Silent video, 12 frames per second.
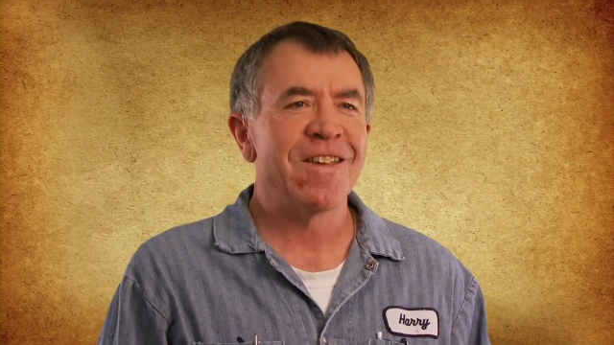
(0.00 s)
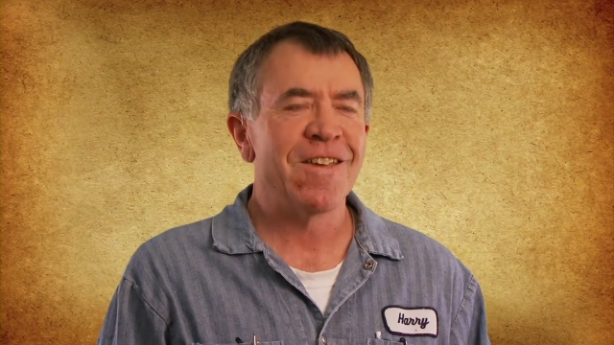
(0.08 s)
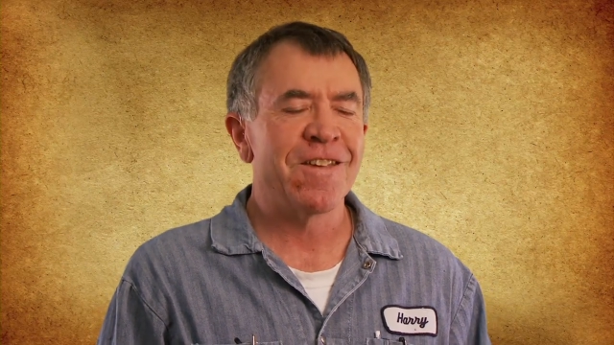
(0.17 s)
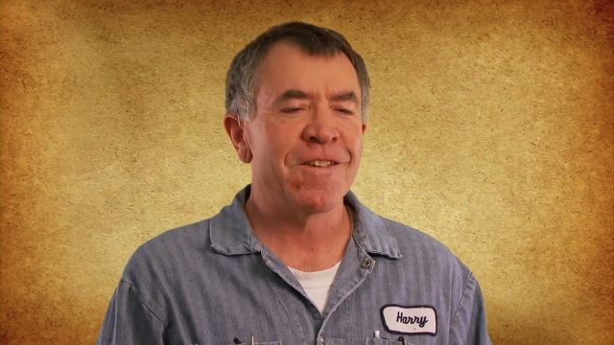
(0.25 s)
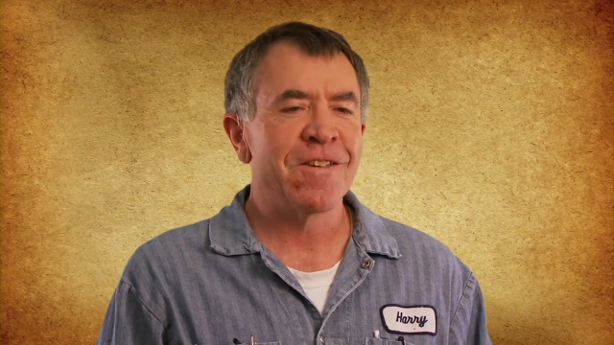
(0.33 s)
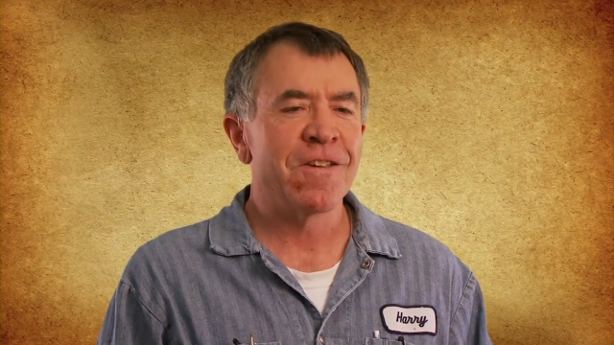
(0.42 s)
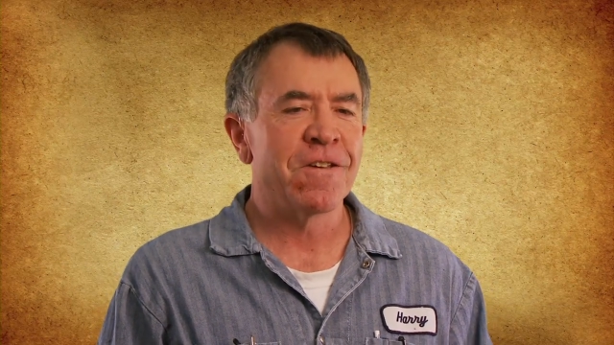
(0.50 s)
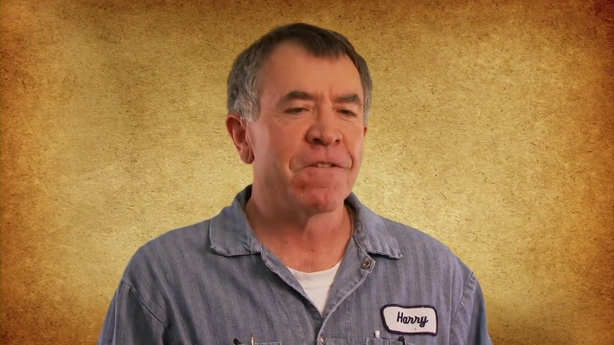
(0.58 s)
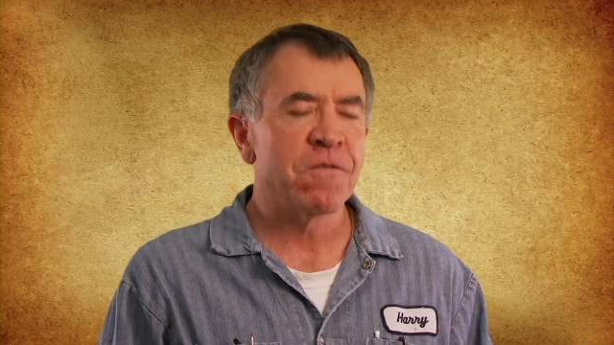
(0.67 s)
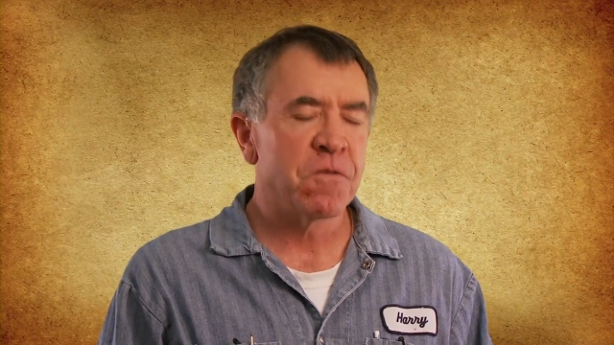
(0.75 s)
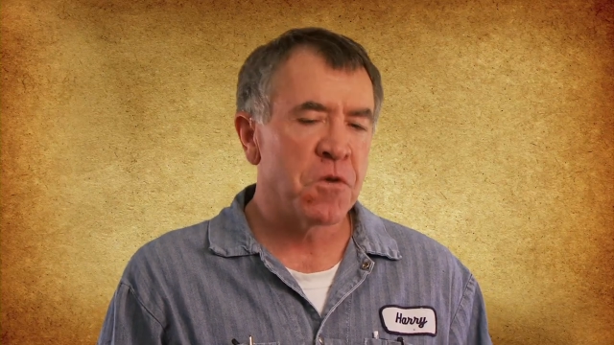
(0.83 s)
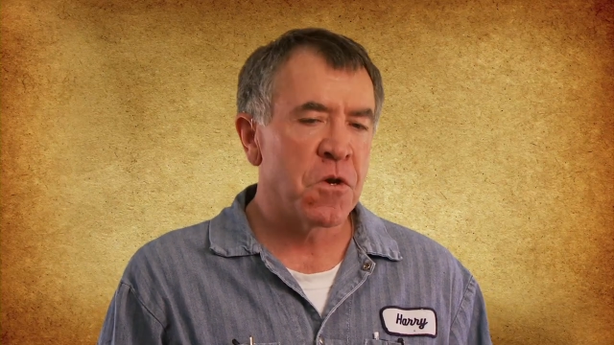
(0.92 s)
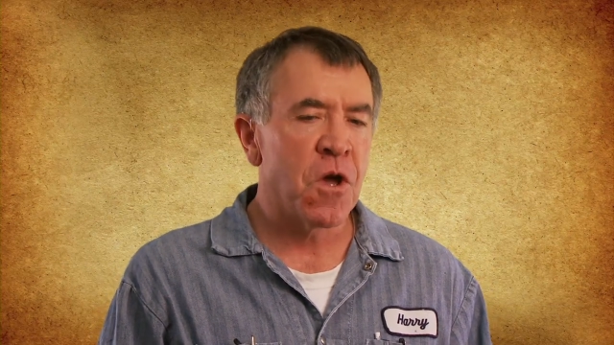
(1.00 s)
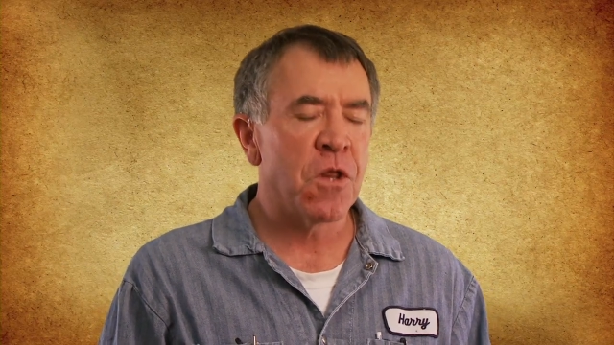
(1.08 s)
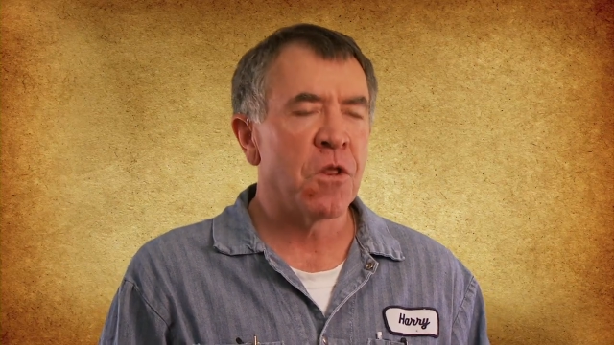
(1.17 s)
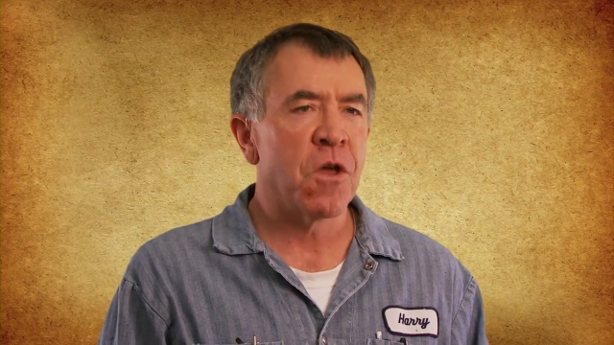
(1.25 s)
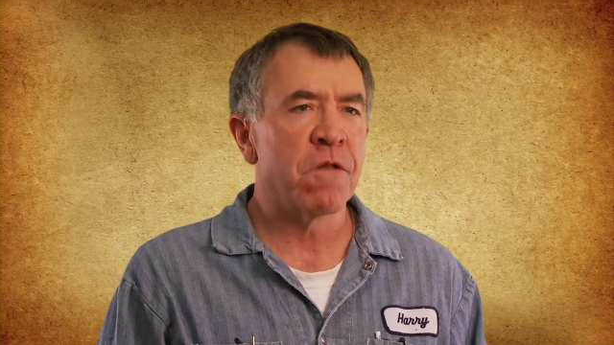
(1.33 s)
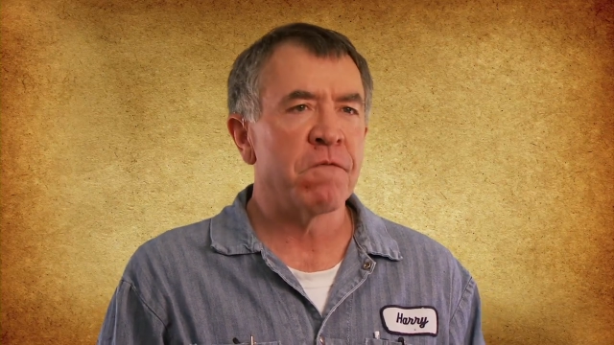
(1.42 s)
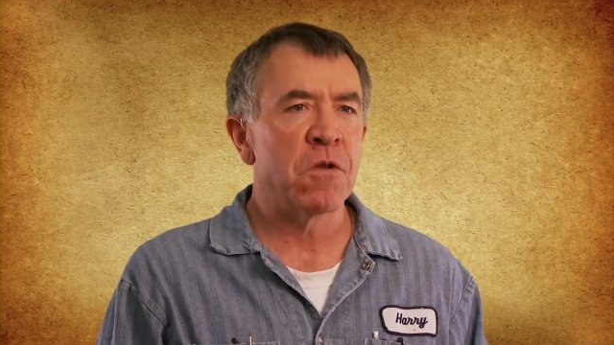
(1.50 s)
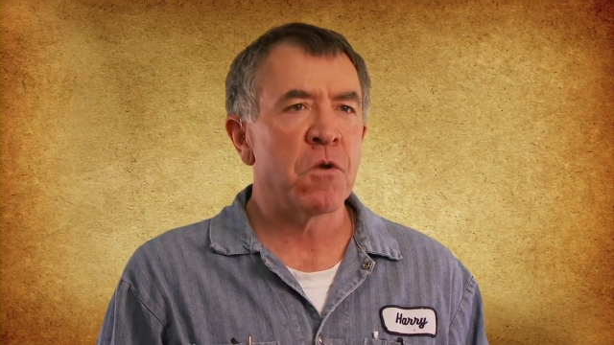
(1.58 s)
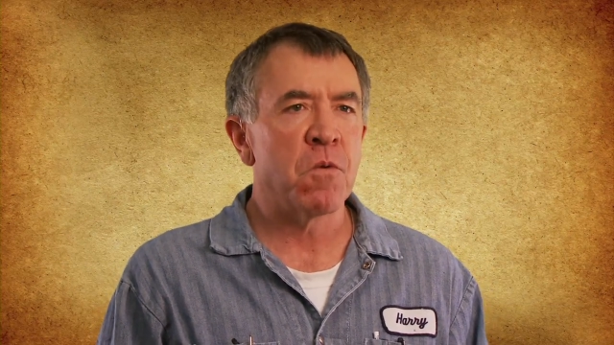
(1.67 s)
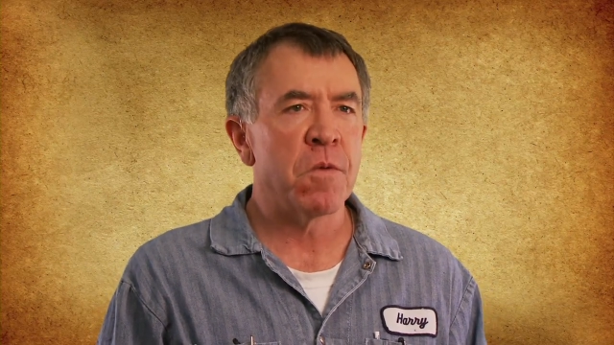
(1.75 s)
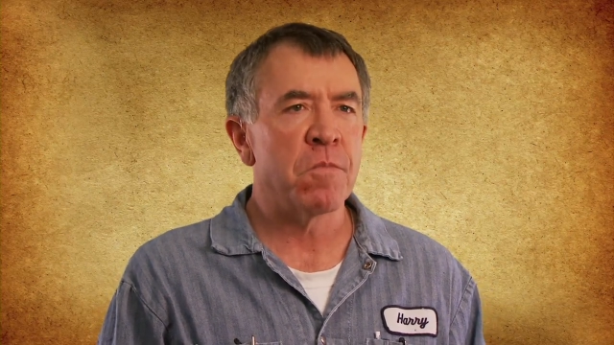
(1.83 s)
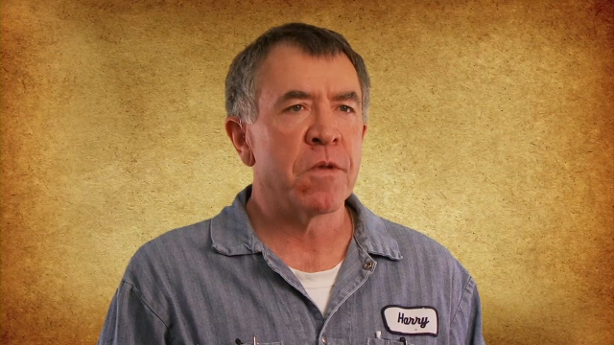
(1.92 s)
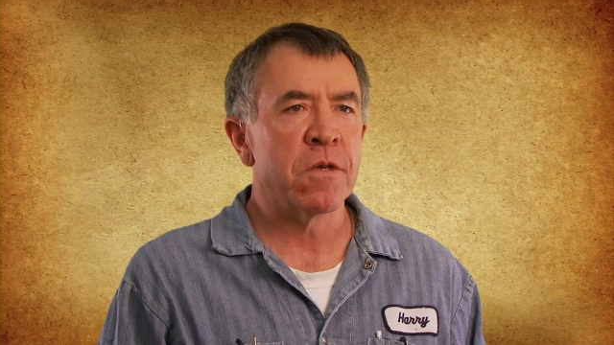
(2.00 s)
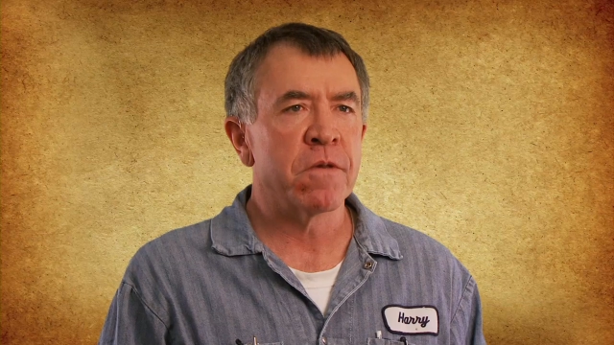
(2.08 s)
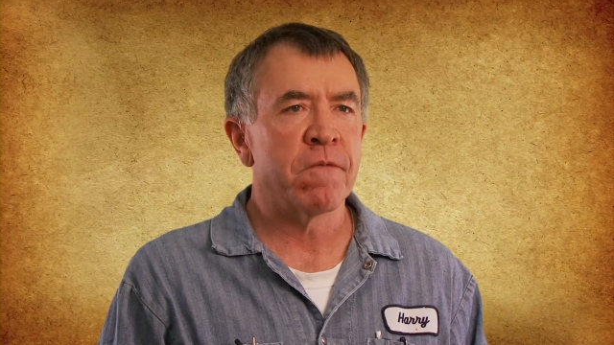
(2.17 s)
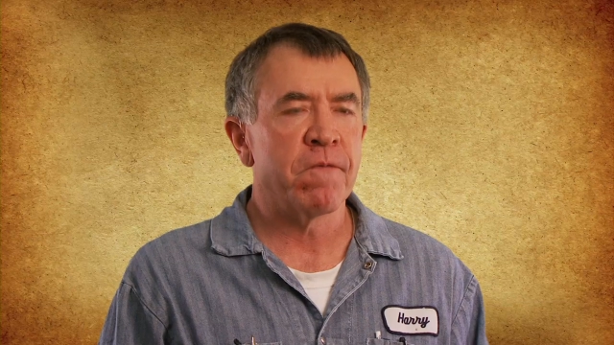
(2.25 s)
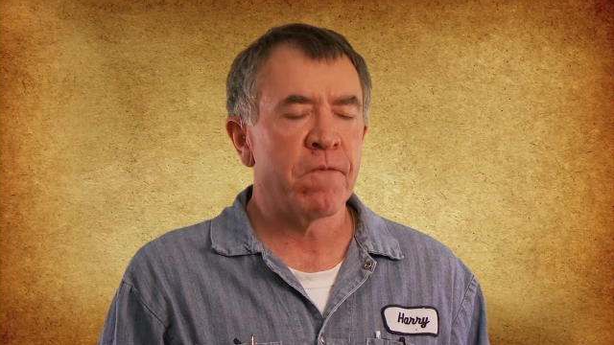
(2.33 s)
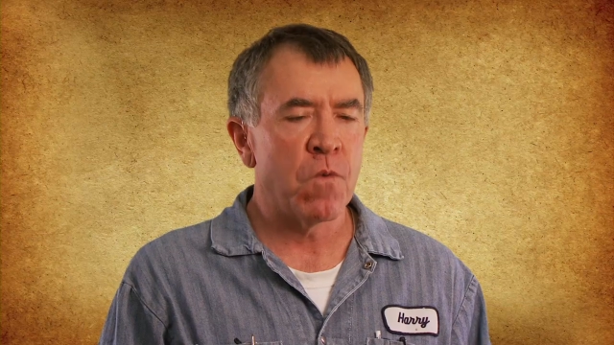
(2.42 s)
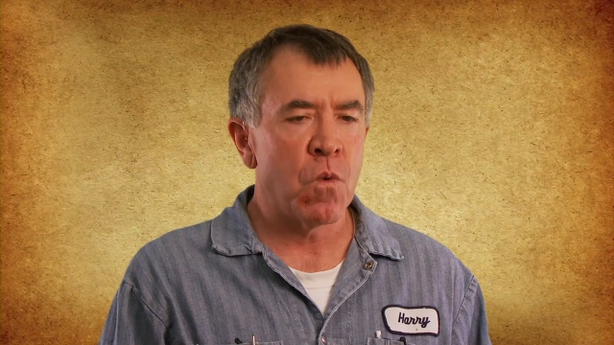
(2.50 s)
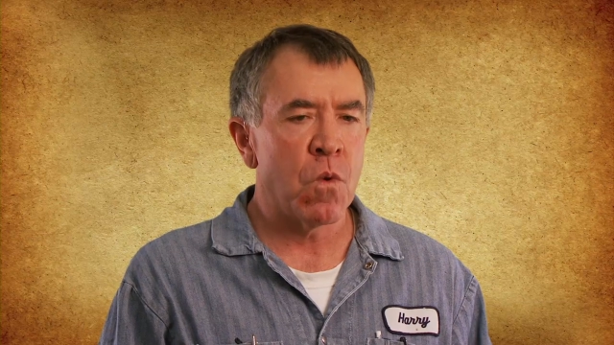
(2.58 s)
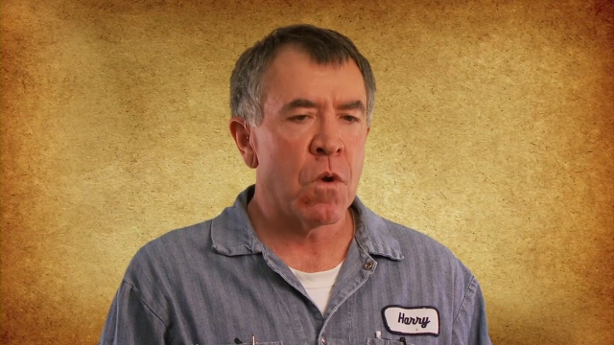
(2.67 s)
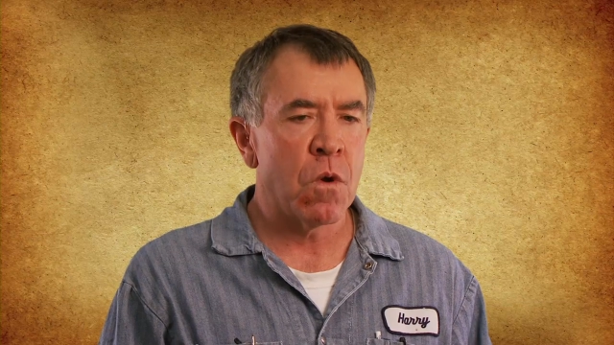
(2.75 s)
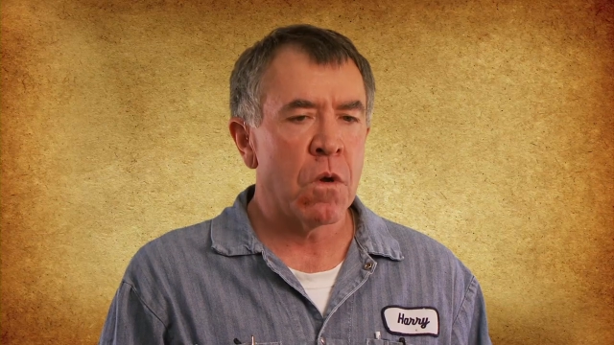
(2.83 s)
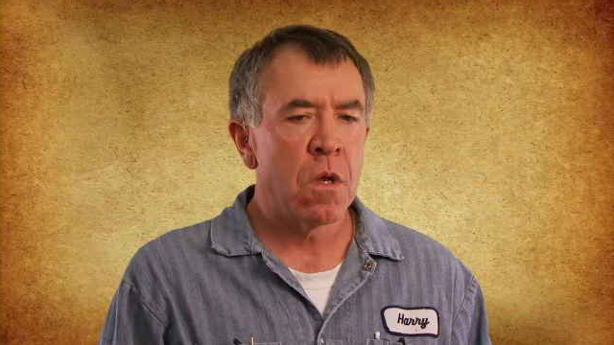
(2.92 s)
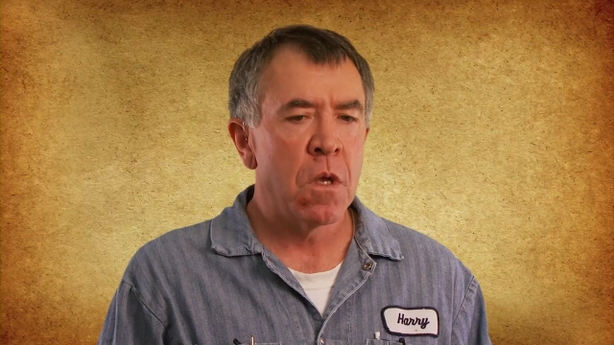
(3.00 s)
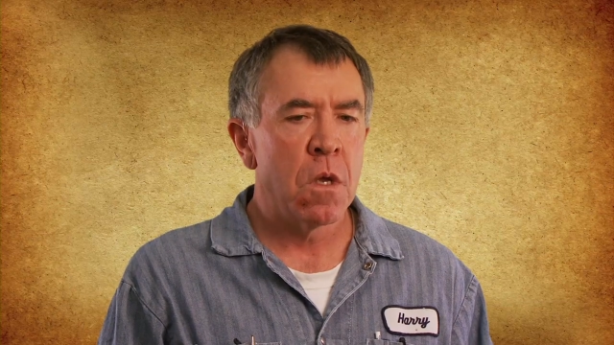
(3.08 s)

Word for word: and not a lot of equipment for